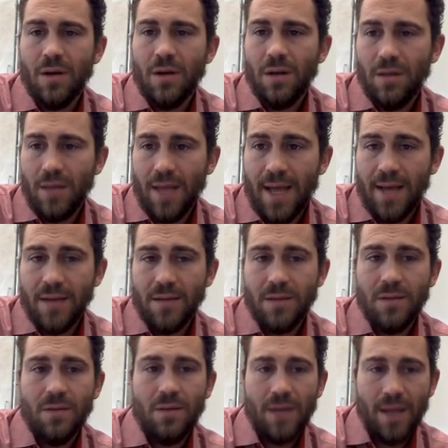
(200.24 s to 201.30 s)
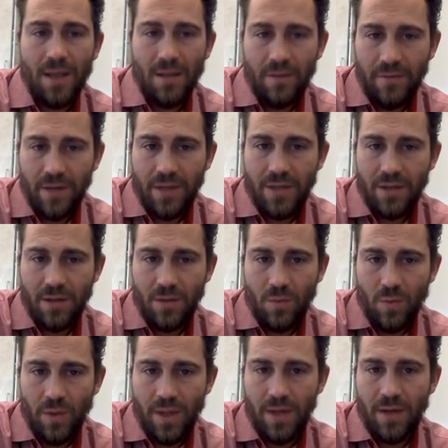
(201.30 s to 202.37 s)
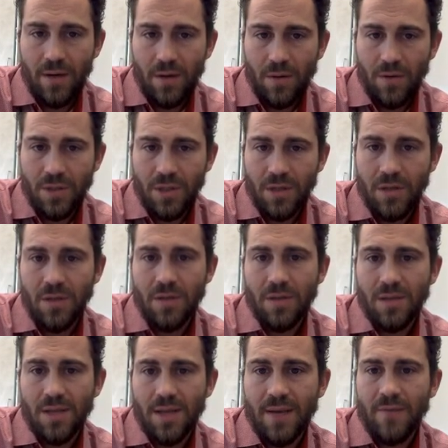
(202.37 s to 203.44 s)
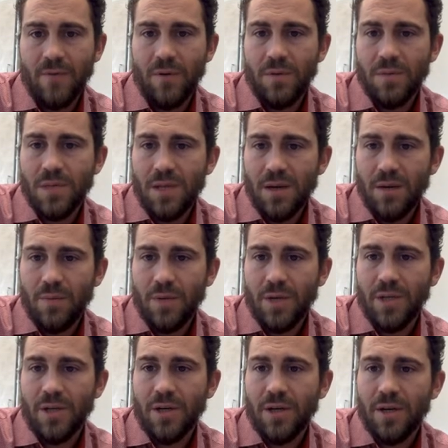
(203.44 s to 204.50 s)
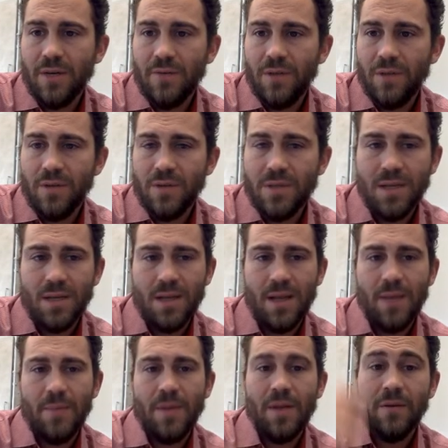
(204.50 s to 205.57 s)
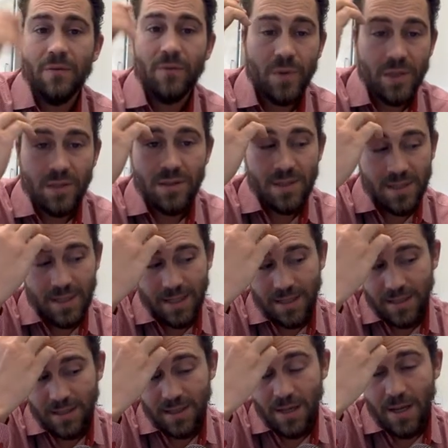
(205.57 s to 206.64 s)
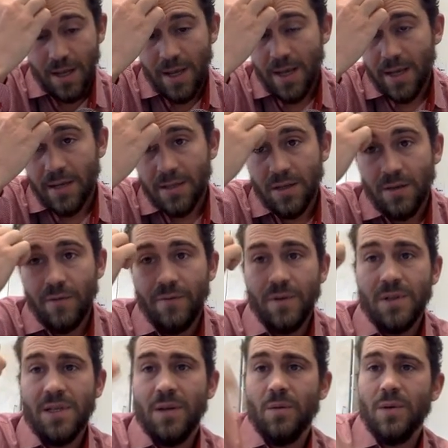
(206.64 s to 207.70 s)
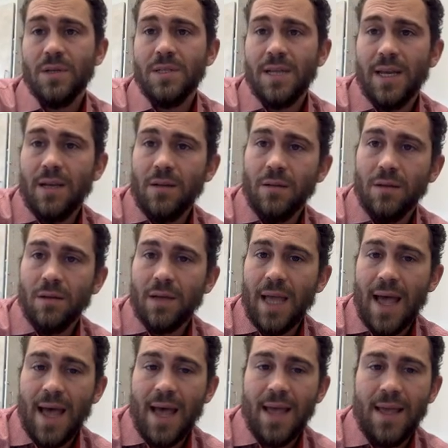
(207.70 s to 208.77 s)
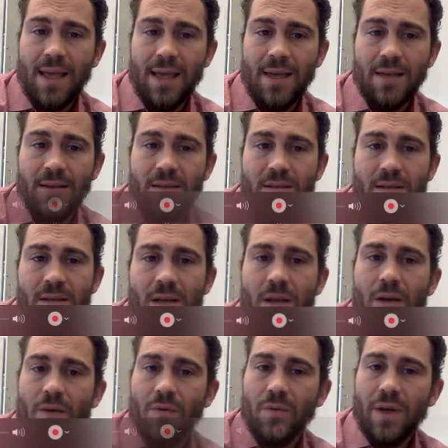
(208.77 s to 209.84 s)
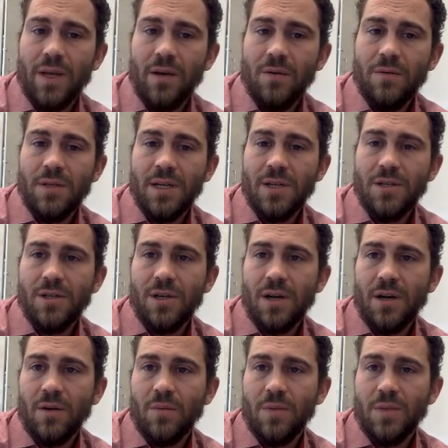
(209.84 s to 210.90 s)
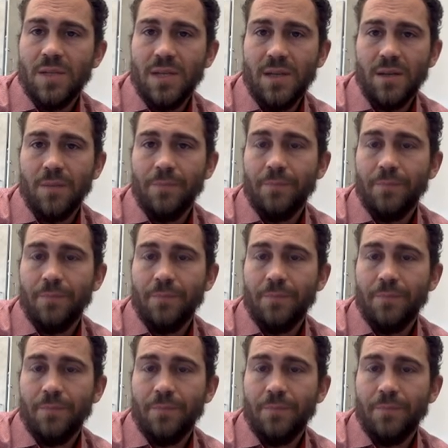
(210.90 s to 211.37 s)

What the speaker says: latitude, elevation, wind, ocean currents, landforms, and air pressure influence the climate of real cities. So the first thing we're going to take a look at is Rio de Janeiro, Brazil.